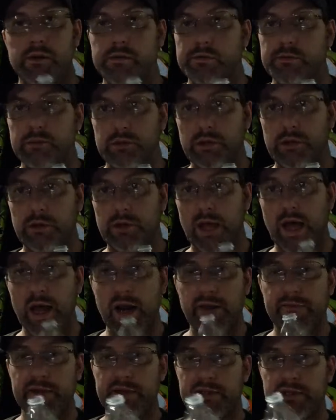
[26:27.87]
So a lot
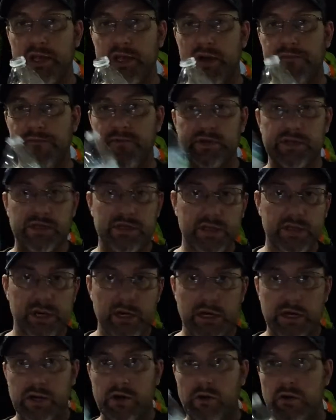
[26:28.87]
of the stuff is just gonna
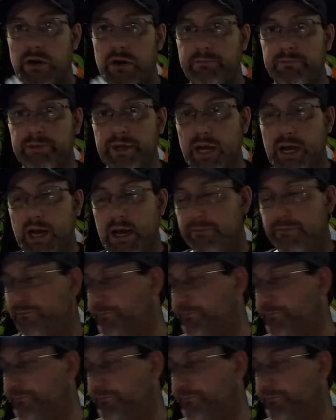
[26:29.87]
go up top.